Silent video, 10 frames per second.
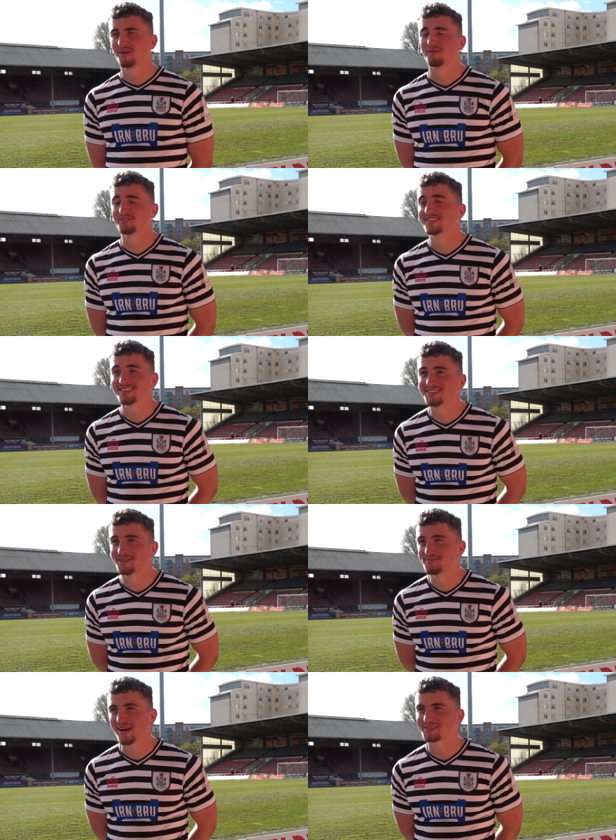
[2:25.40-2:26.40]
obviously
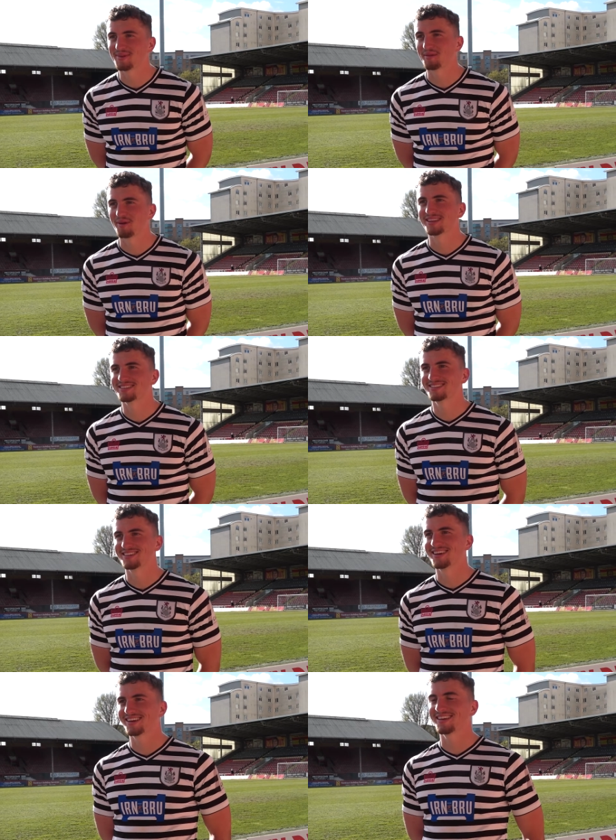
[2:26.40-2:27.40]
two back-to-back wins
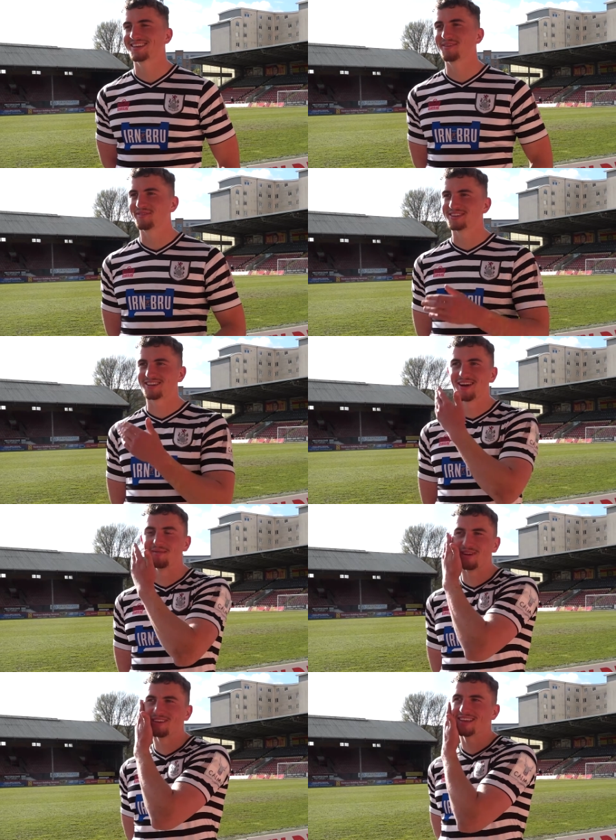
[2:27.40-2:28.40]
to get the confidence high.
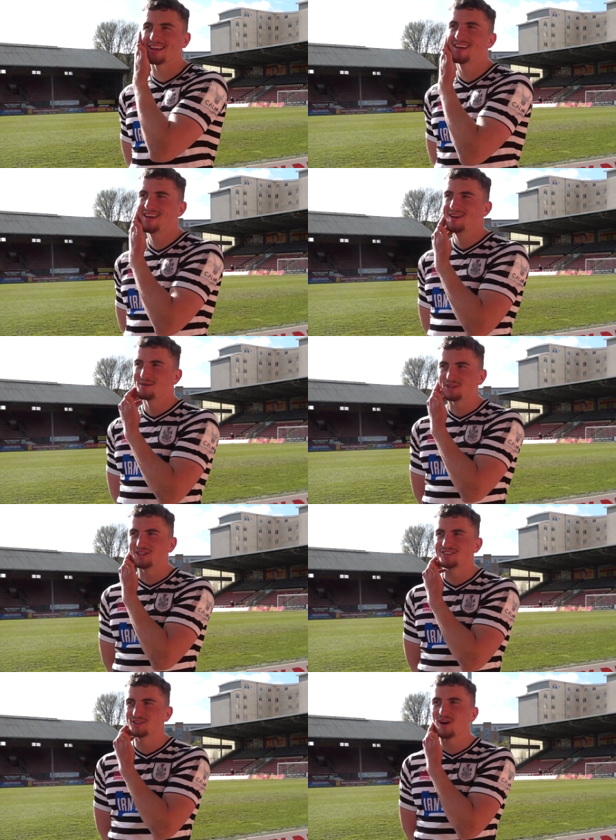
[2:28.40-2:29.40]
But I think we
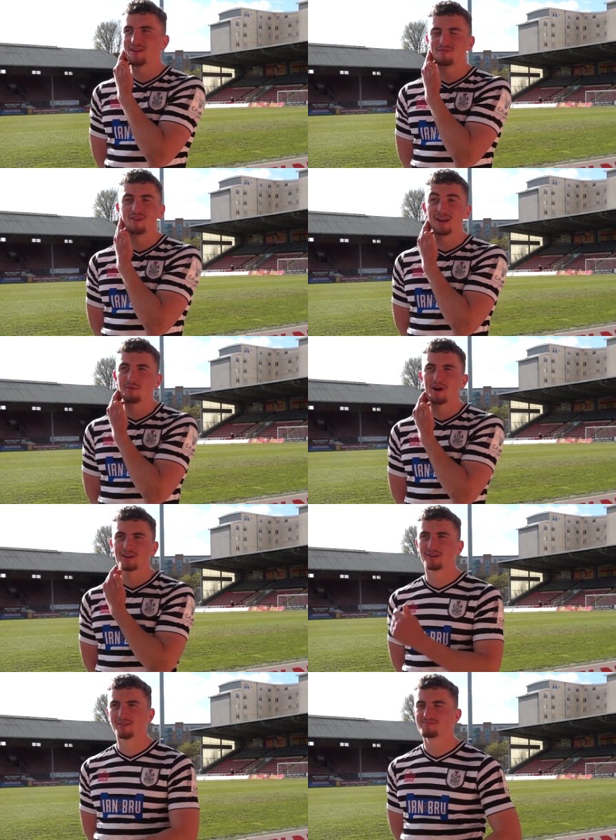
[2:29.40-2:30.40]
should try and really
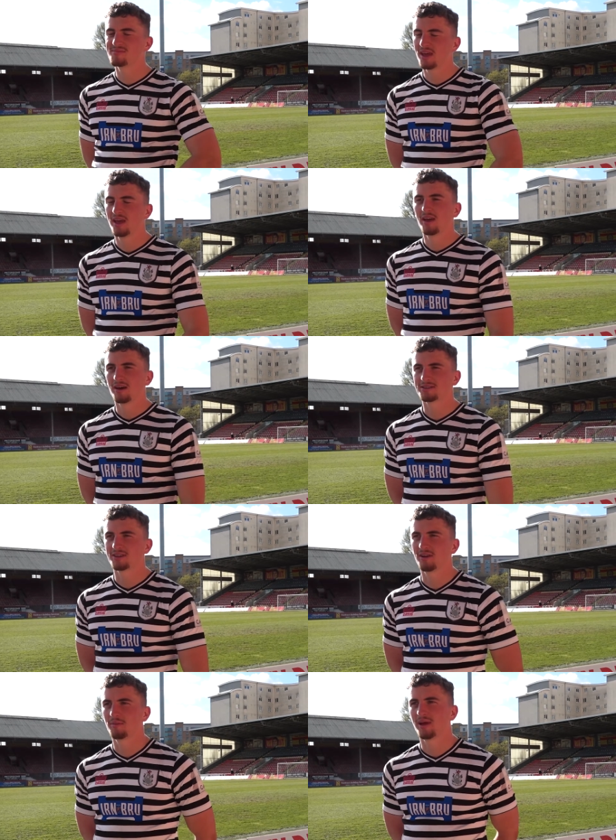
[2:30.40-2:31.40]
work on our
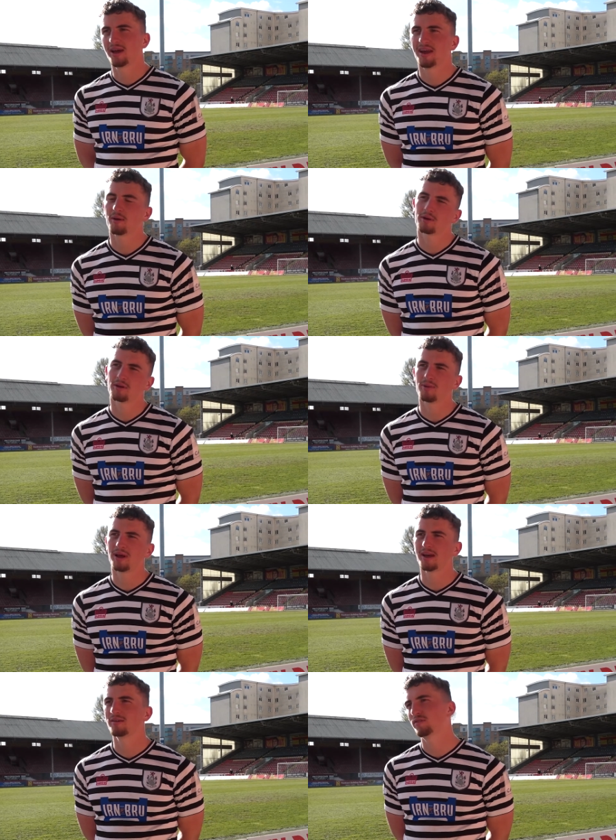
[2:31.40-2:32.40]
style of play and how we're going to
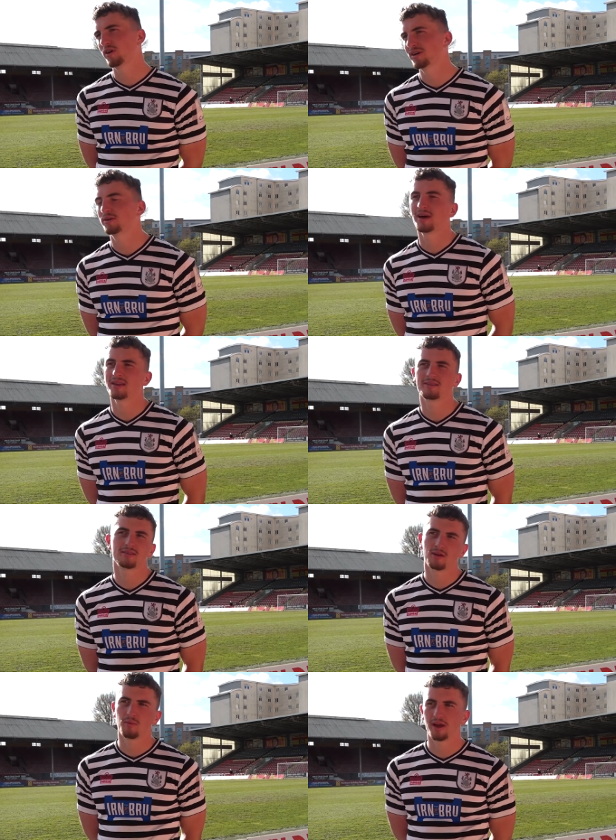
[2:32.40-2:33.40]
play at Firhill and
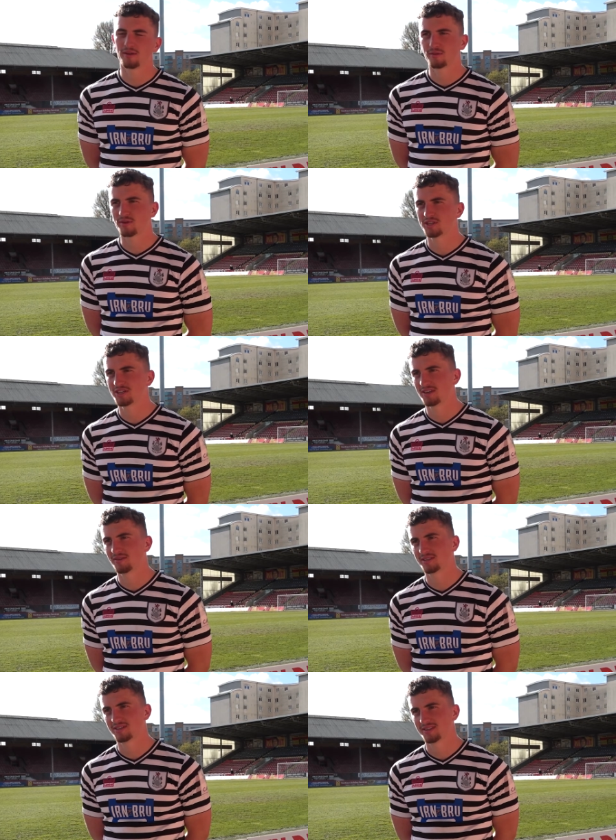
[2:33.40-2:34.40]
away on 3G
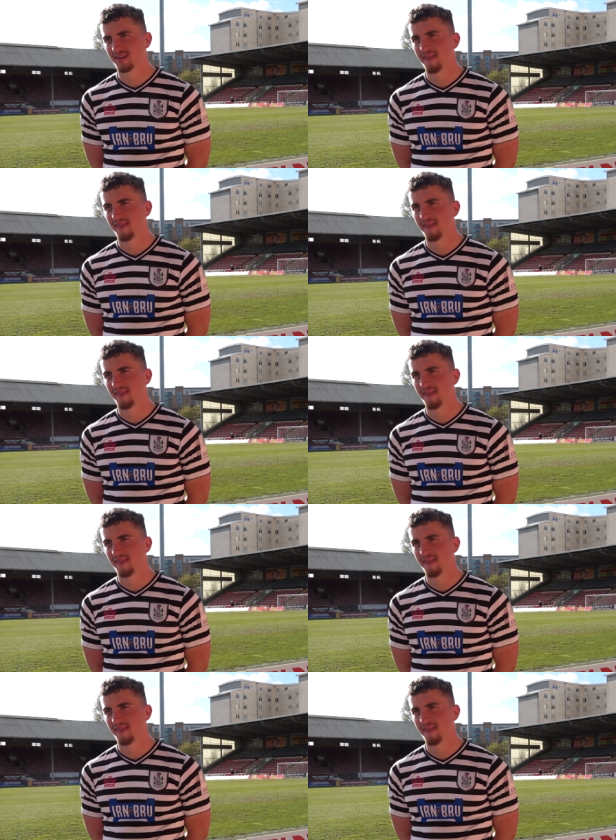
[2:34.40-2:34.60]
surfaces.